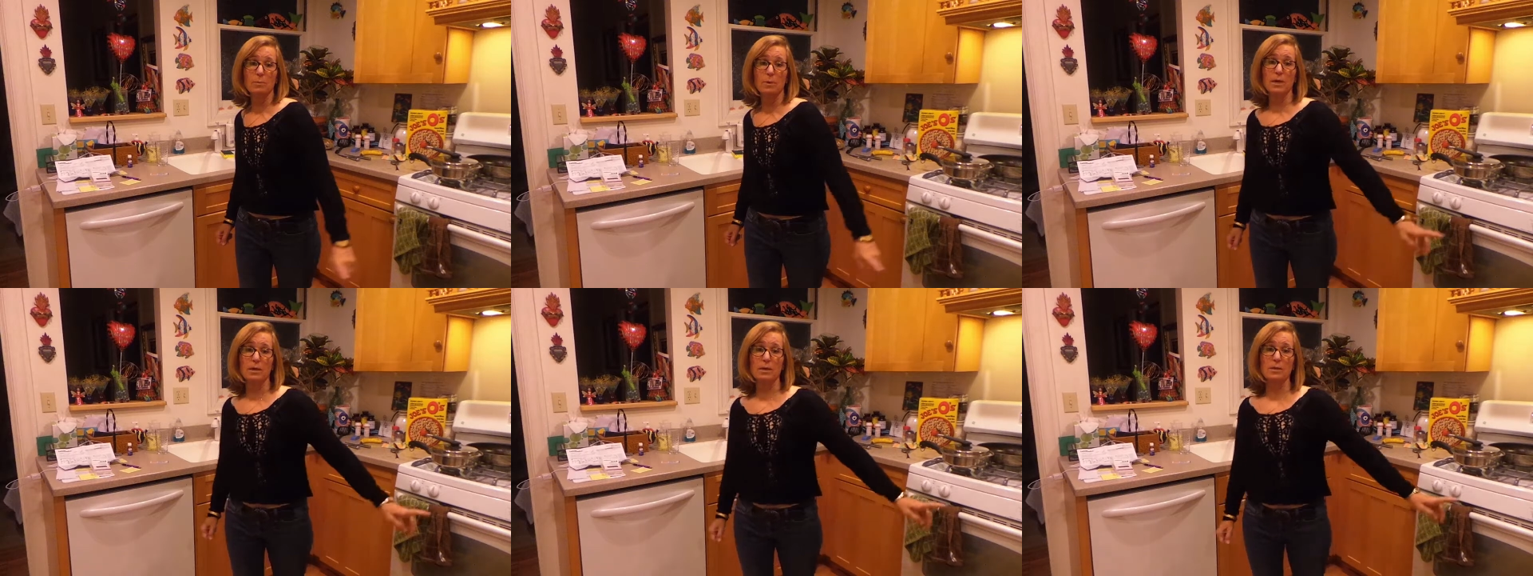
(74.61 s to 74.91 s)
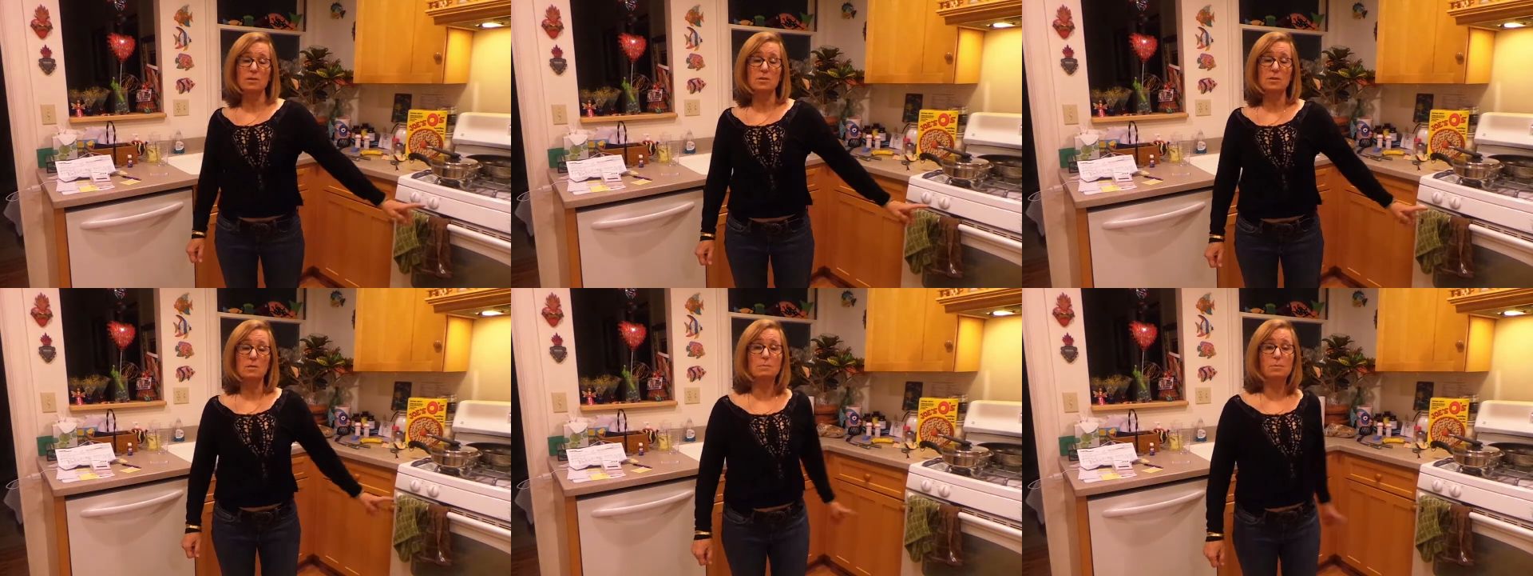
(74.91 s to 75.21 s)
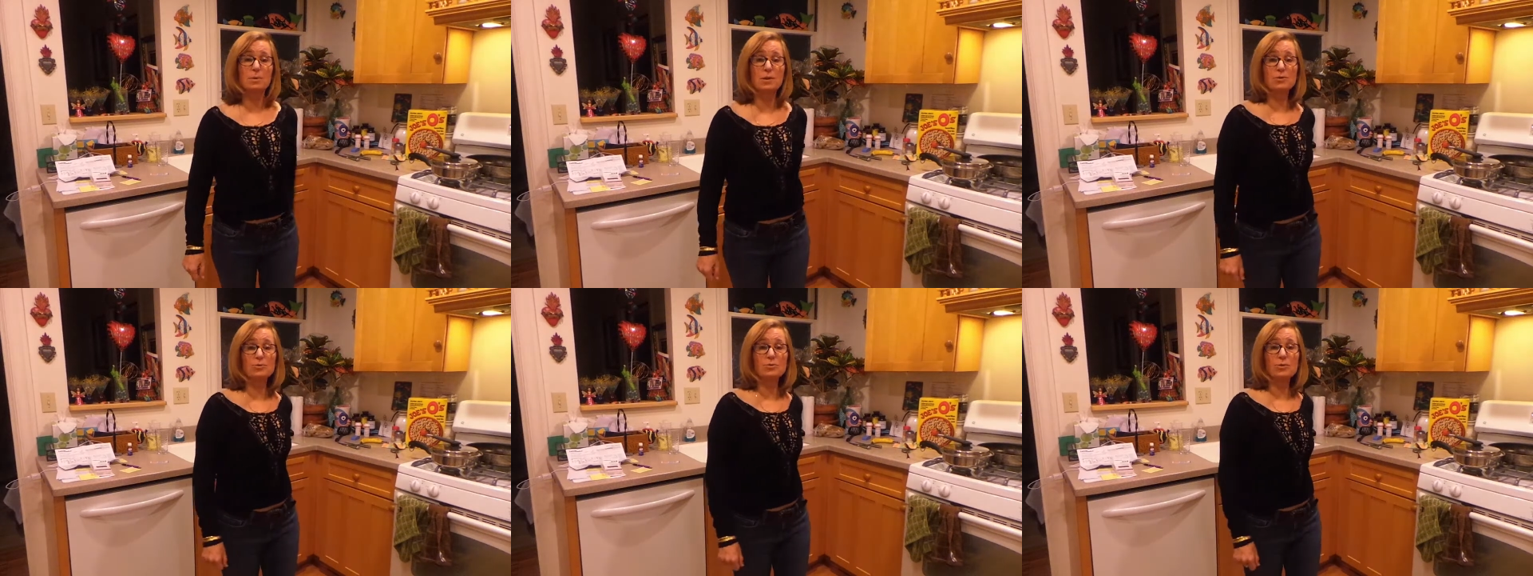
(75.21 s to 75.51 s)
make
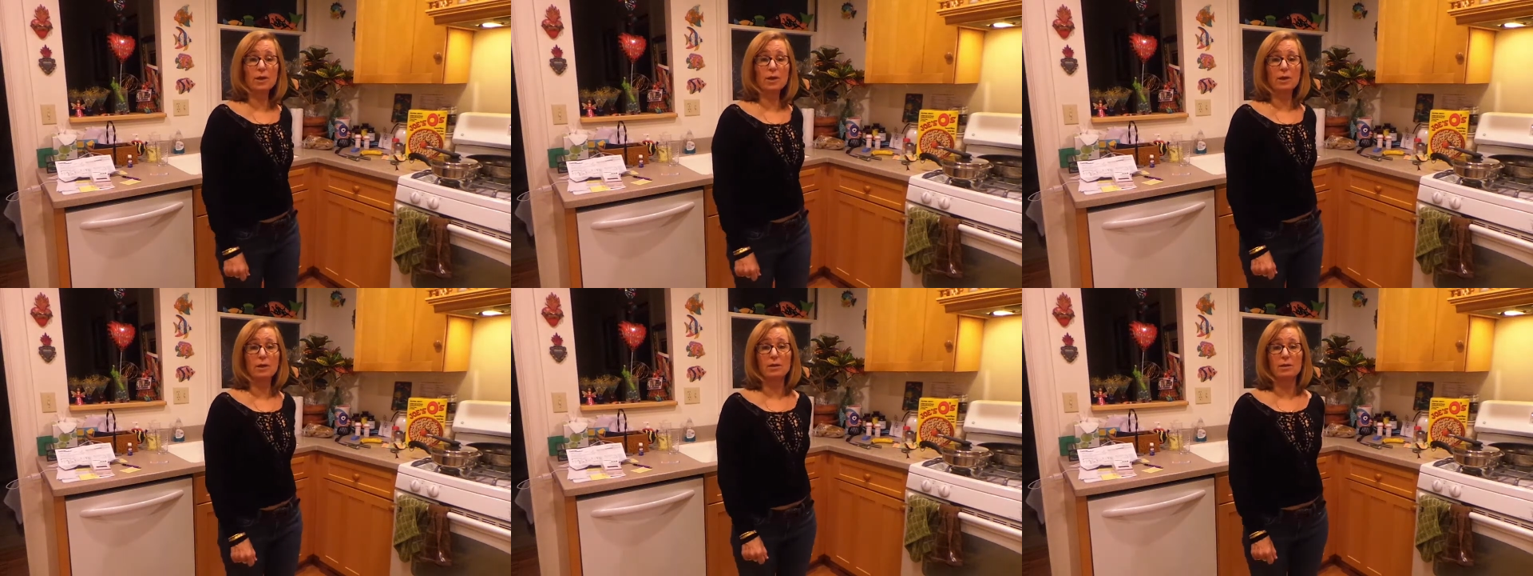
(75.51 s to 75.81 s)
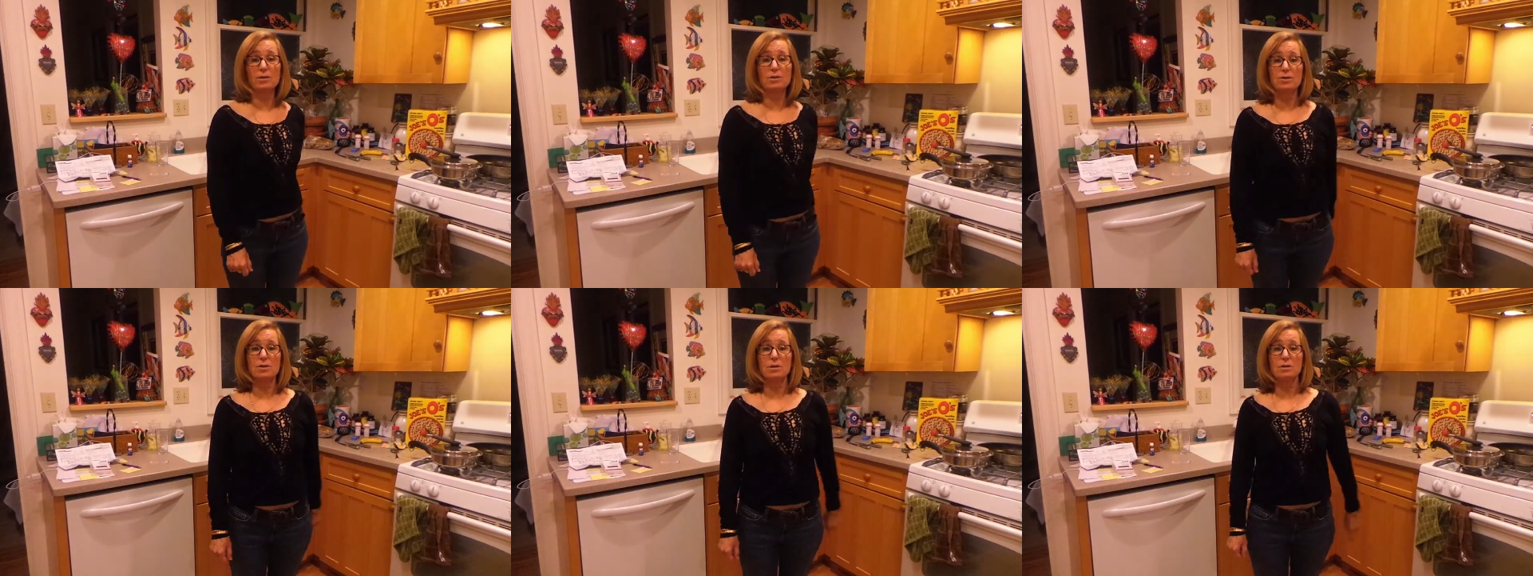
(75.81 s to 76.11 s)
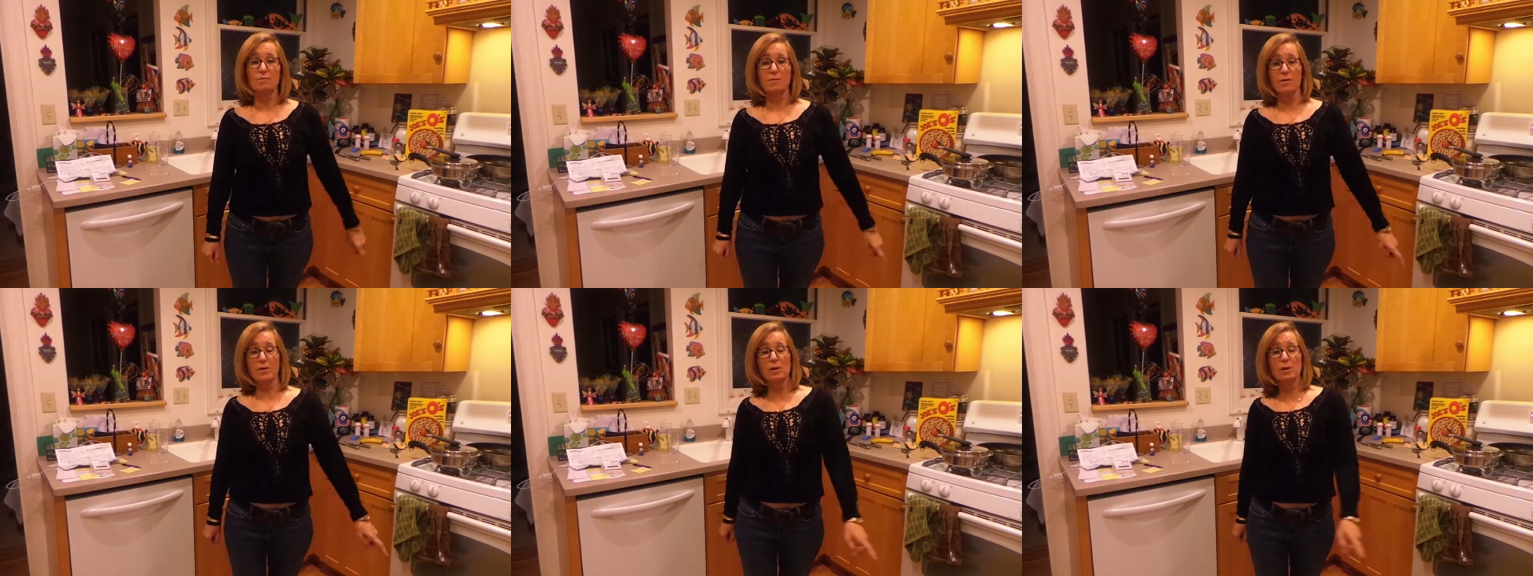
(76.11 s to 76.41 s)
speech recognition
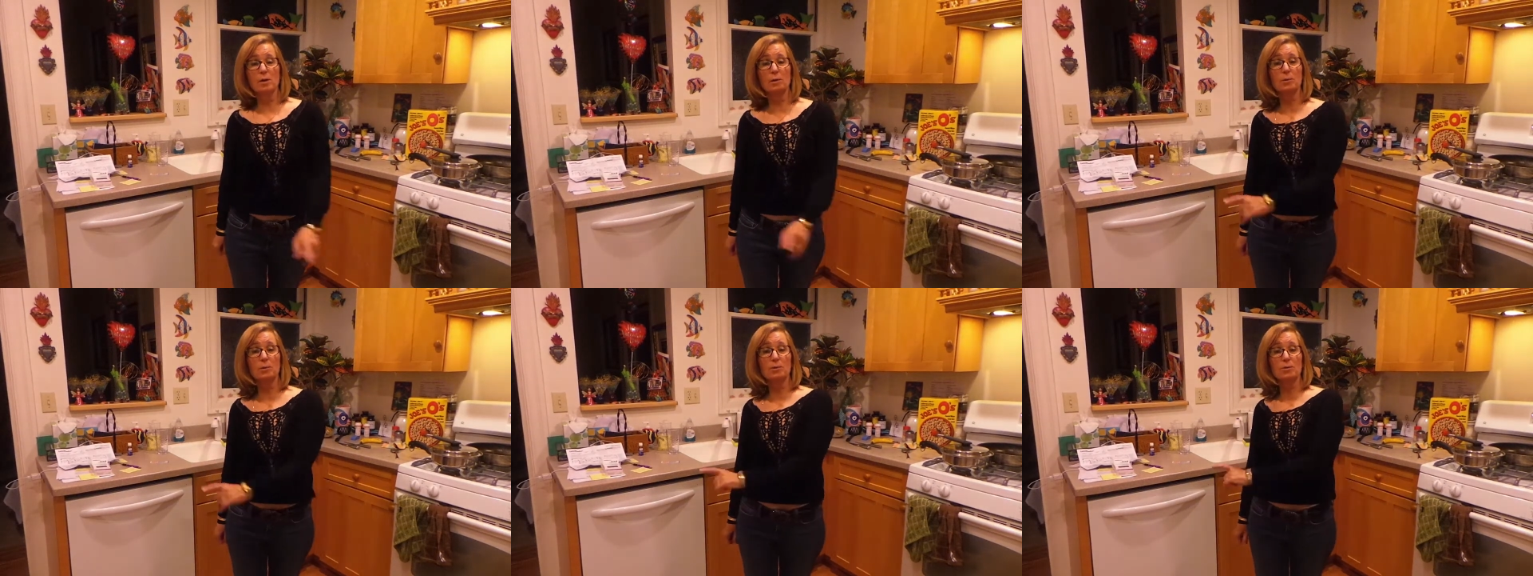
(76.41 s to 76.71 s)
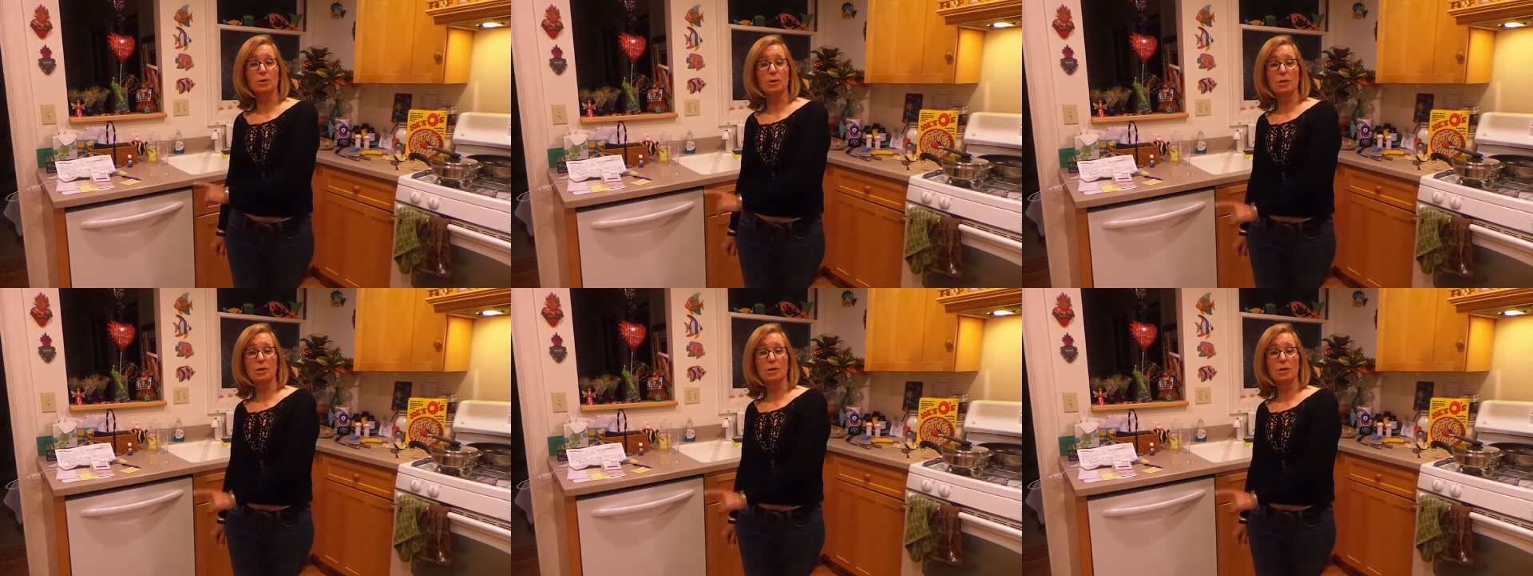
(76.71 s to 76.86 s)
available to